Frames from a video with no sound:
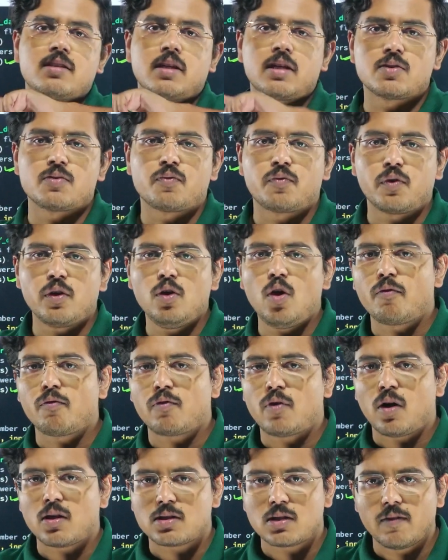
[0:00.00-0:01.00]
It is free of
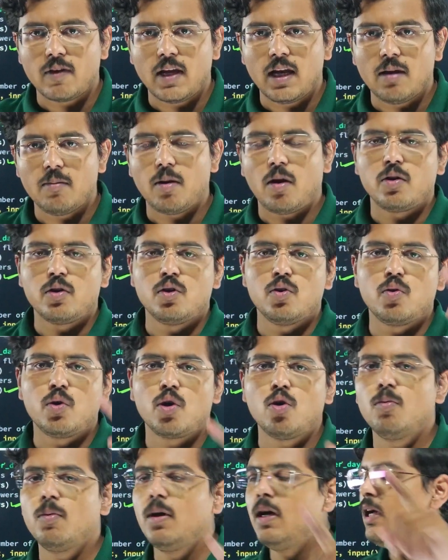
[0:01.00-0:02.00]
cost, available on
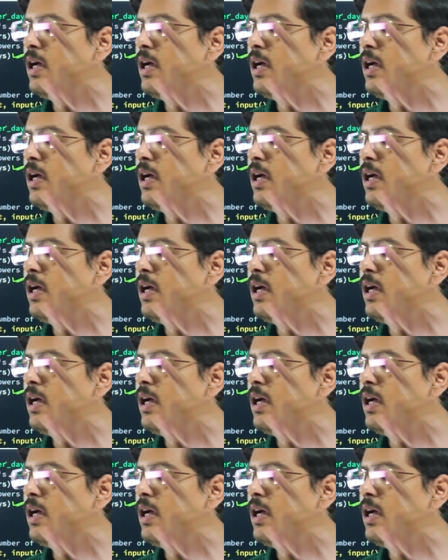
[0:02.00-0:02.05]
YouTube.